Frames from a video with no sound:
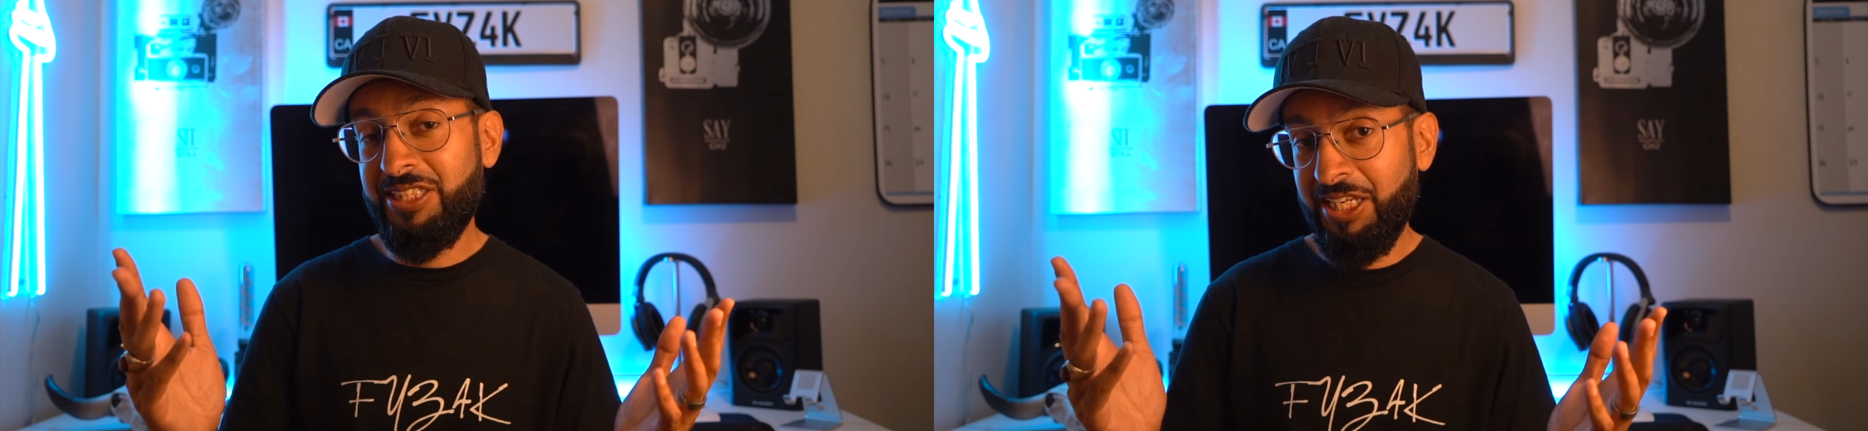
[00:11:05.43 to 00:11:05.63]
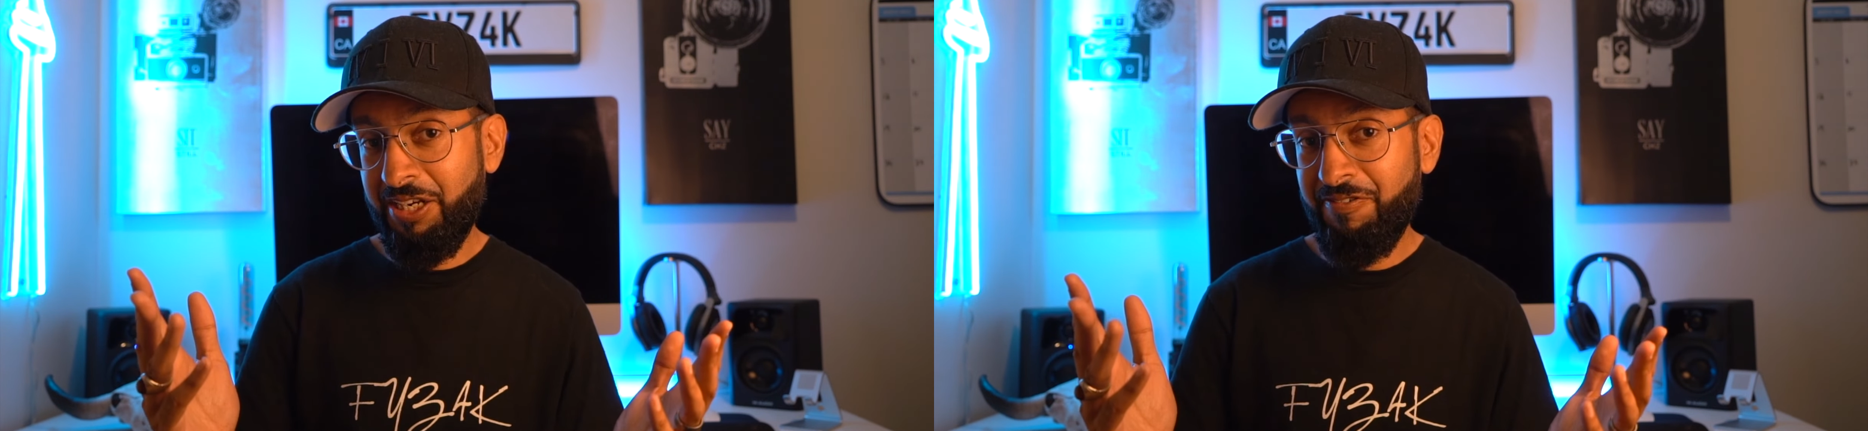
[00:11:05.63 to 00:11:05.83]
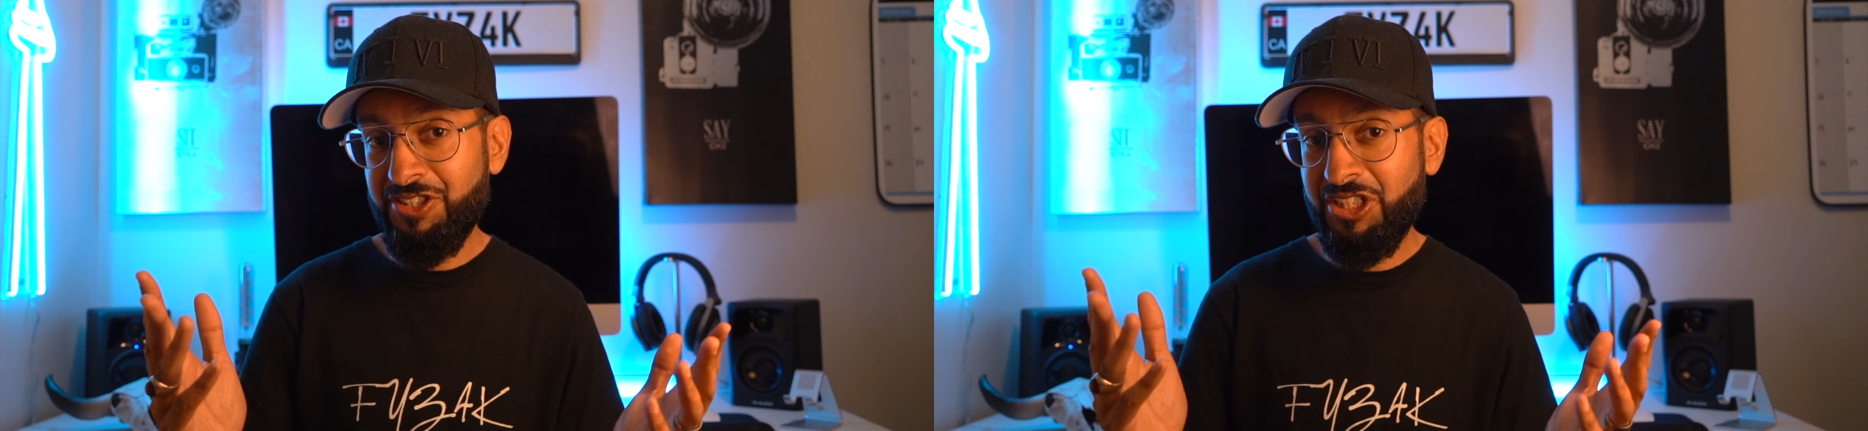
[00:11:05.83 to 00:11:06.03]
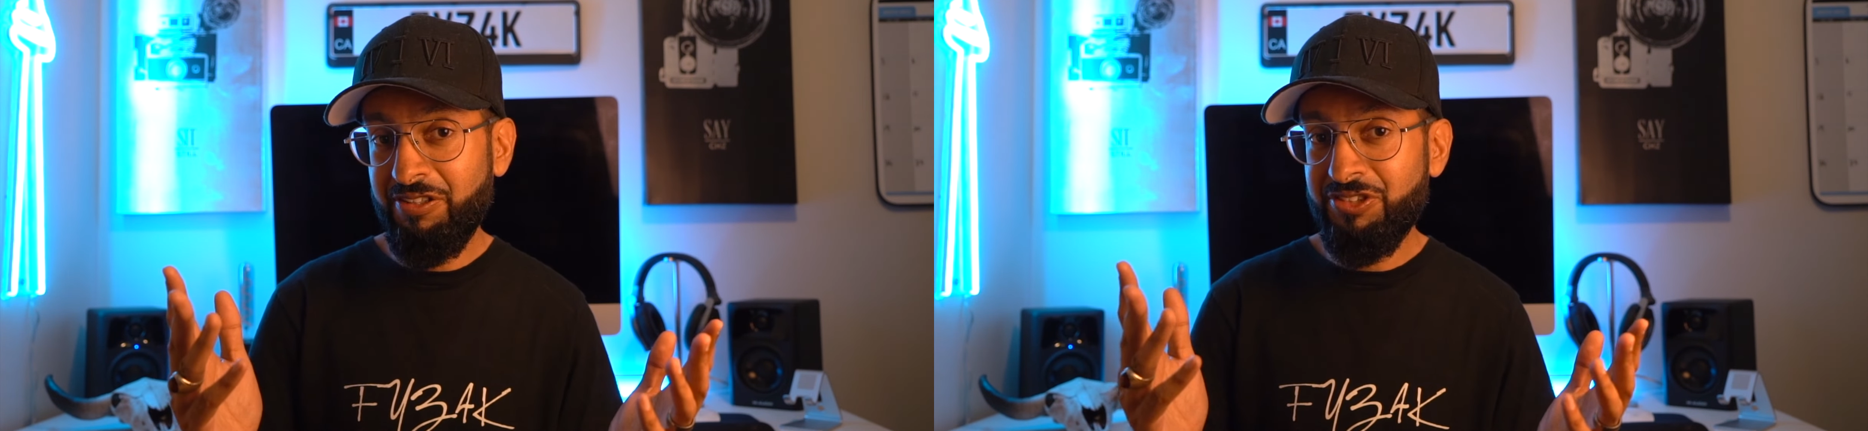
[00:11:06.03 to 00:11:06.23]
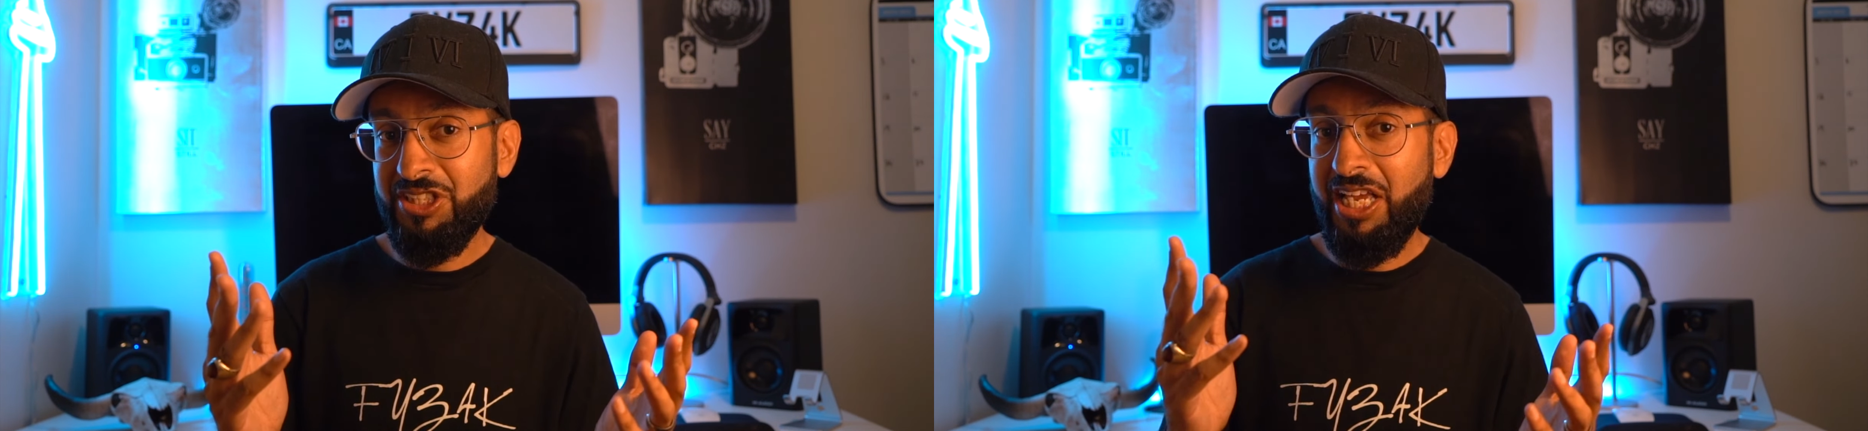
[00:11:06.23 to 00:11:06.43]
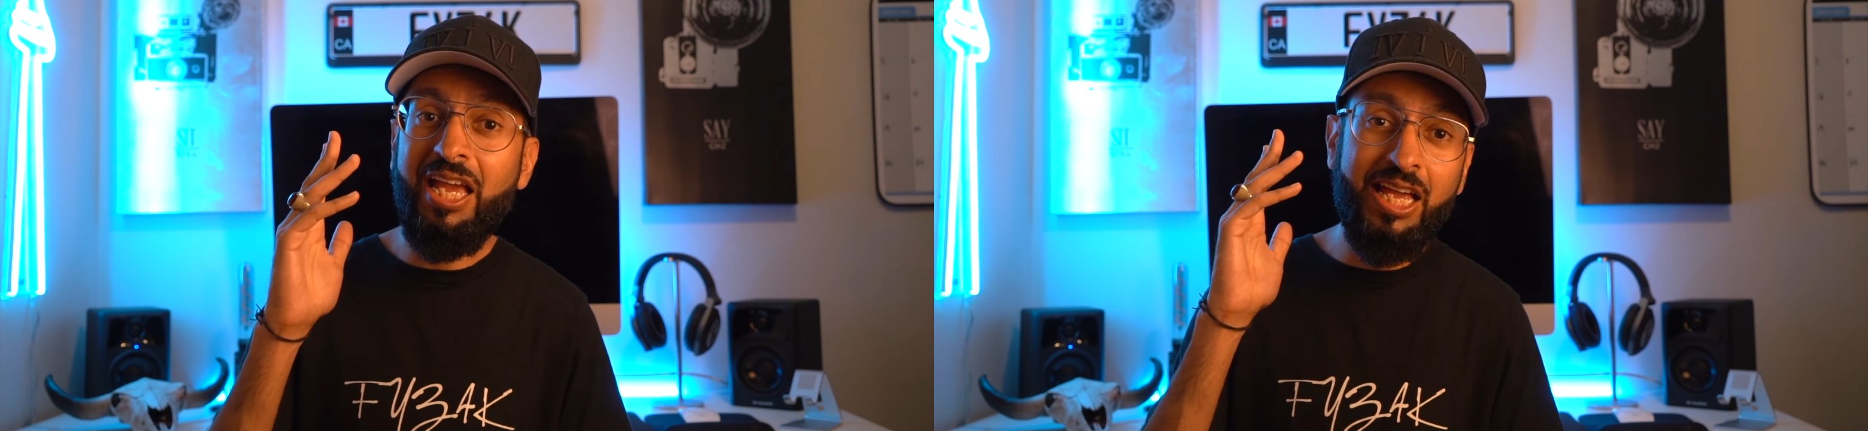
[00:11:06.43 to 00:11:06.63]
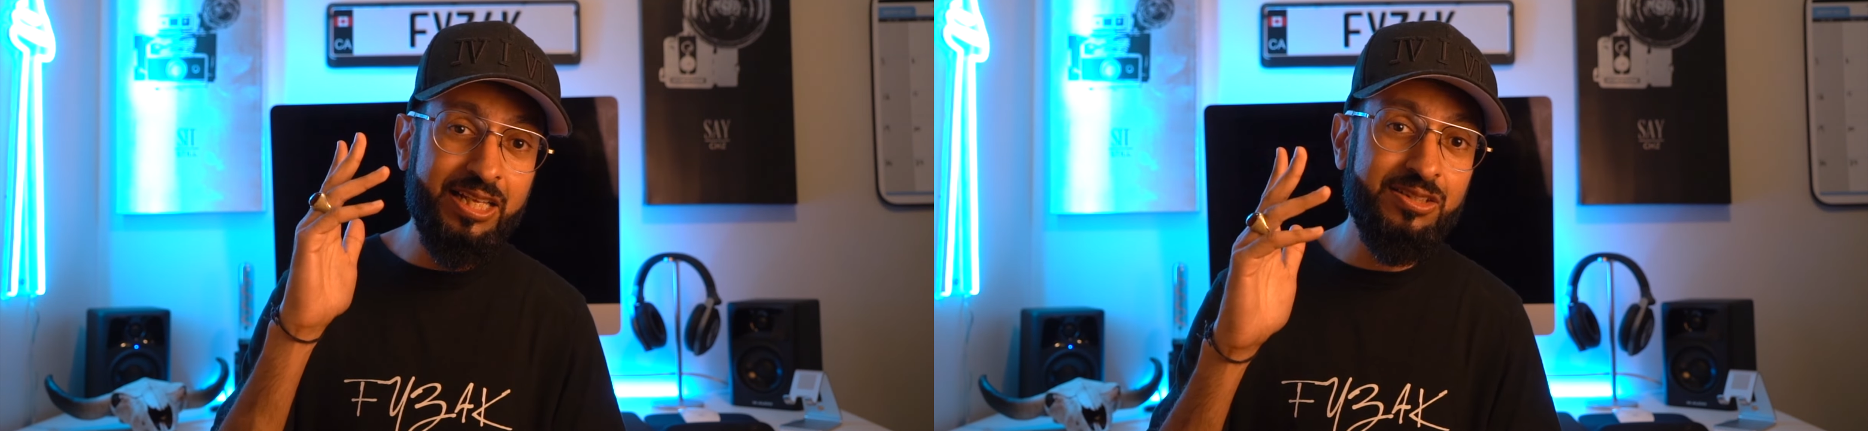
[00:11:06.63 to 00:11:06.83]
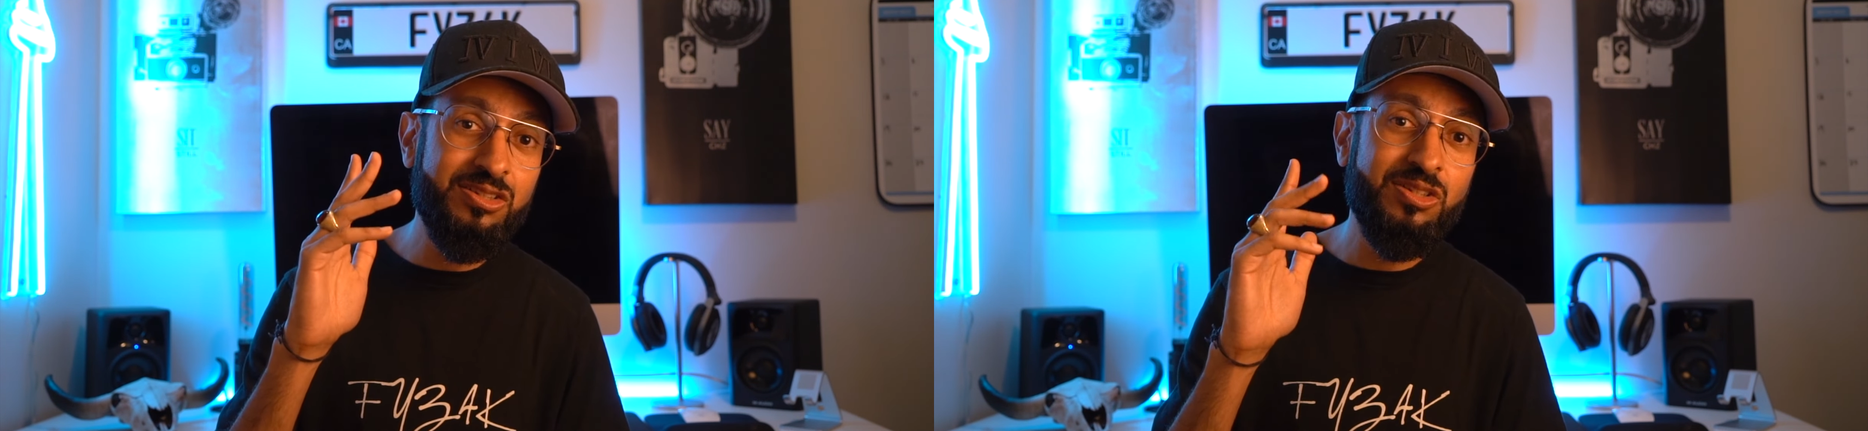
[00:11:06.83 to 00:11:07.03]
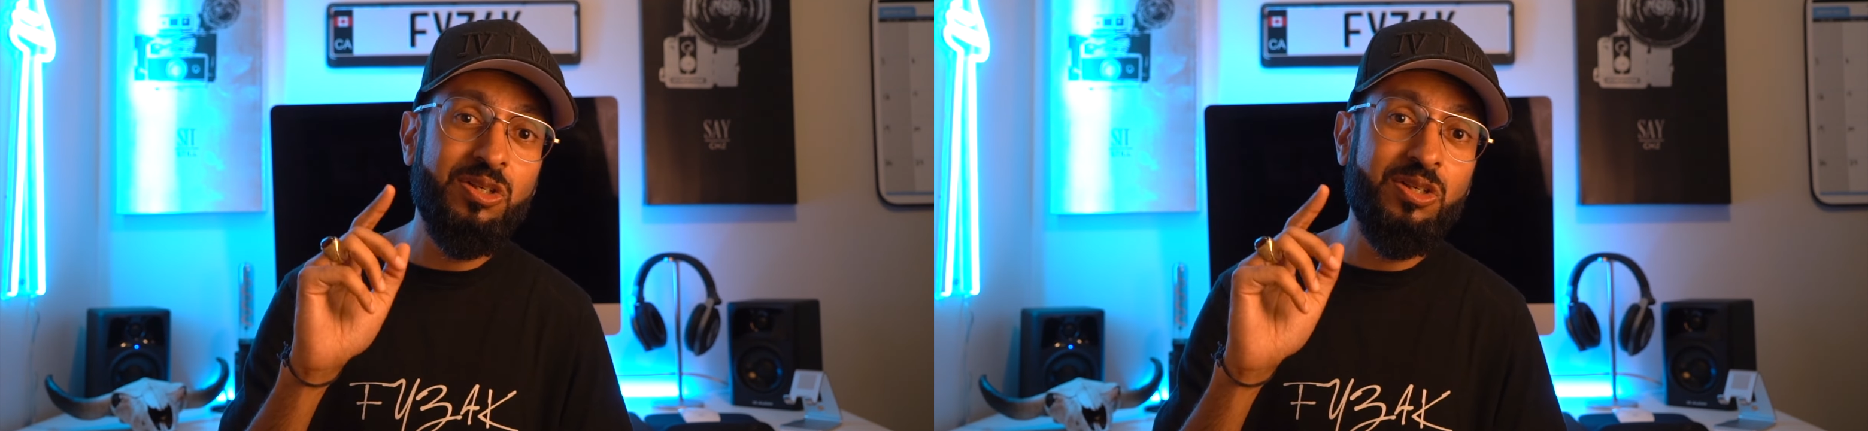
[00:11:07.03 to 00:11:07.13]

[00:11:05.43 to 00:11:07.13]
take care of yourselves, and